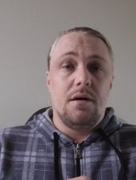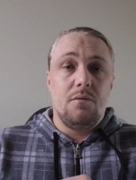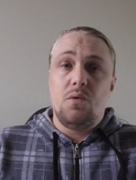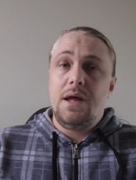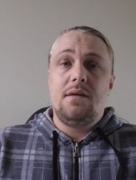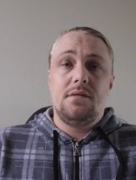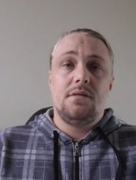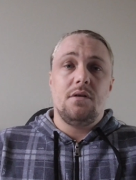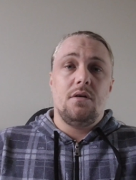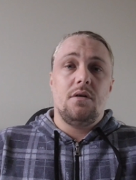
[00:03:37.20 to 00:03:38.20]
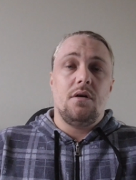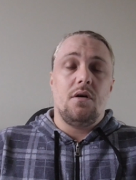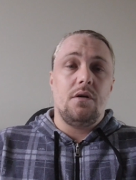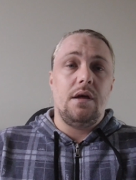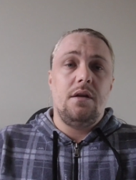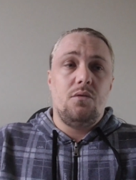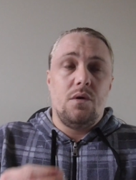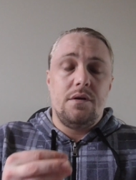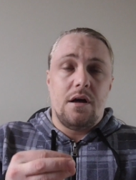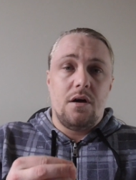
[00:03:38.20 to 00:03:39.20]
weeks on end
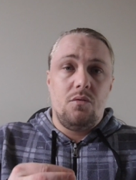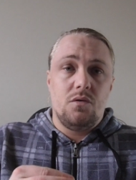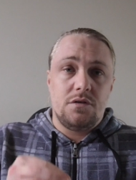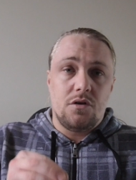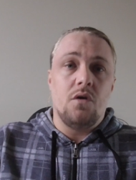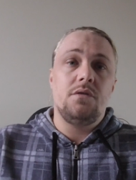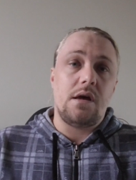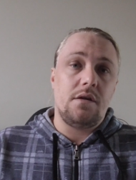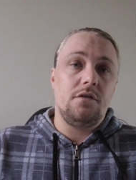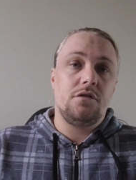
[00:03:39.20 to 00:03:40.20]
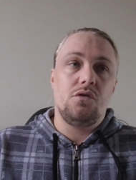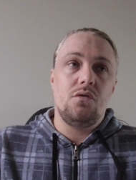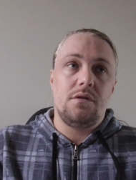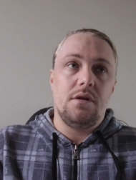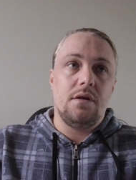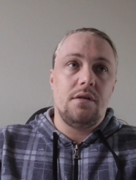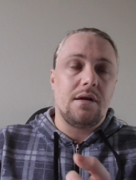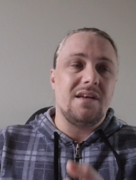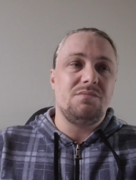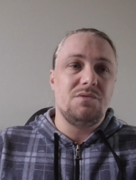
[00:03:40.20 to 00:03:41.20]
when I was contacting Scoot,
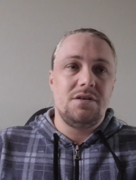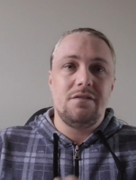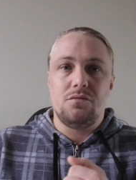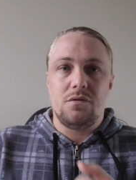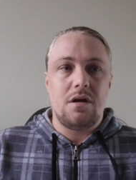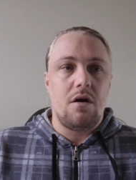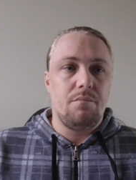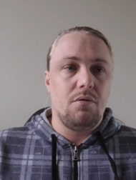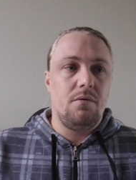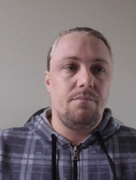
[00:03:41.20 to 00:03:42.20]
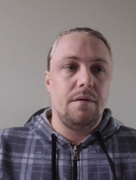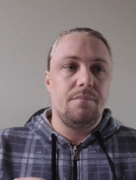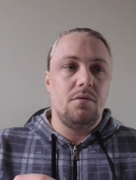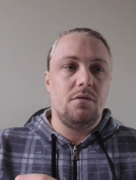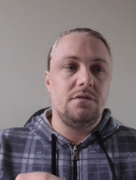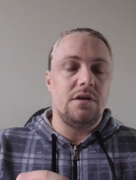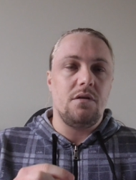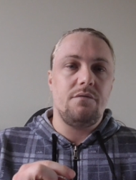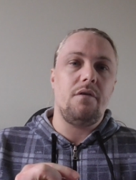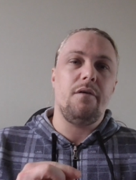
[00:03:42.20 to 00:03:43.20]
the customer service were terrible. People
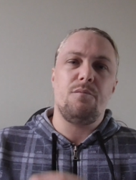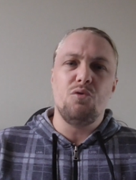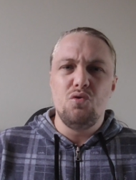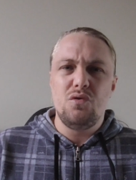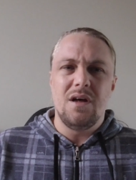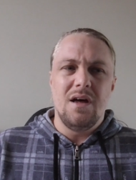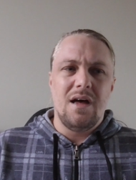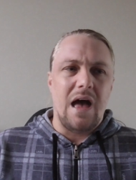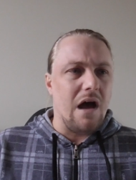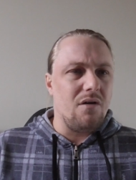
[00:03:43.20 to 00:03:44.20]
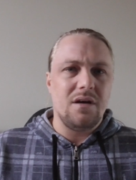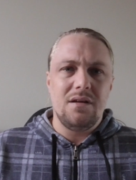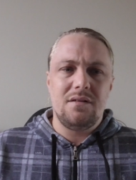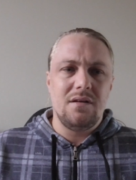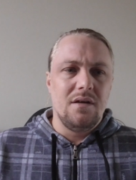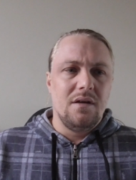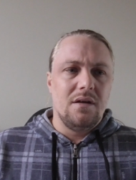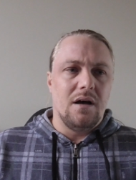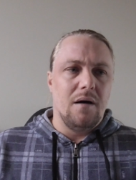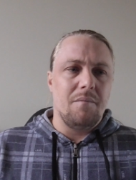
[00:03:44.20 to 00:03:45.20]
sounded very rude, arrogant,
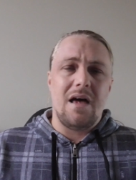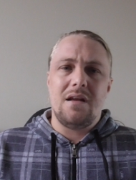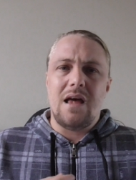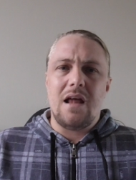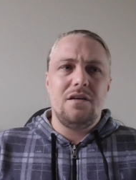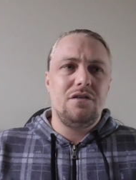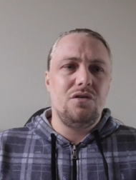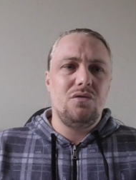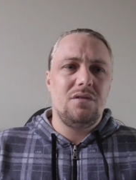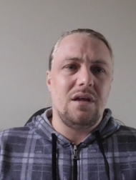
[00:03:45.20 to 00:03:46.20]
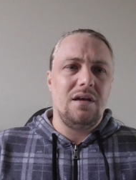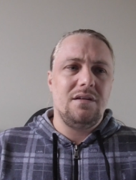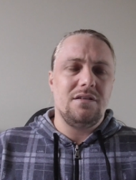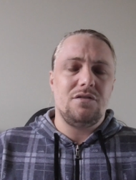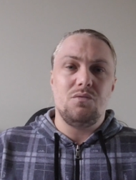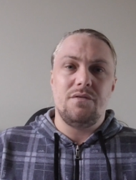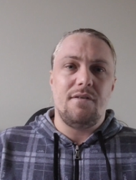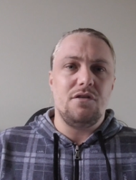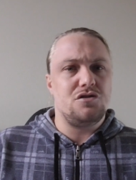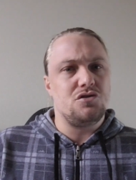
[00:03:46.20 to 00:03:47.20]
had an attitude. They just were
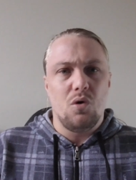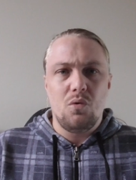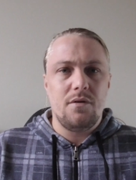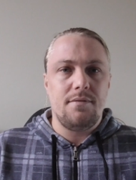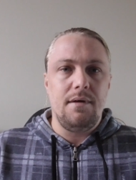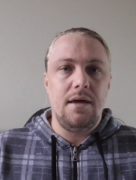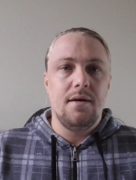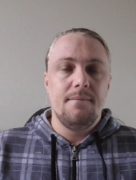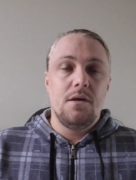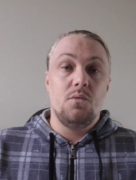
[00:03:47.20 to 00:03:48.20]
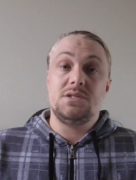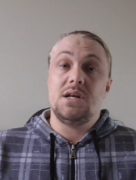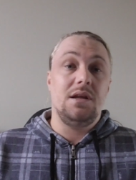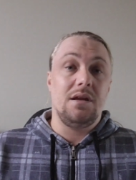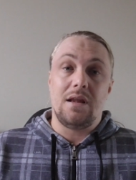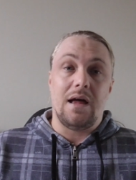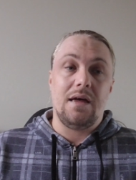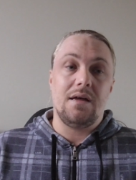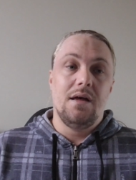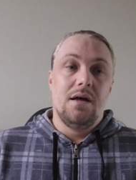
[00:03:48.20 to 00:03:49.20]
very short with me, which I didn't
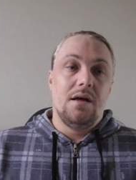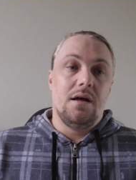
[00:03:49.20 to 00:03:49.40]
like.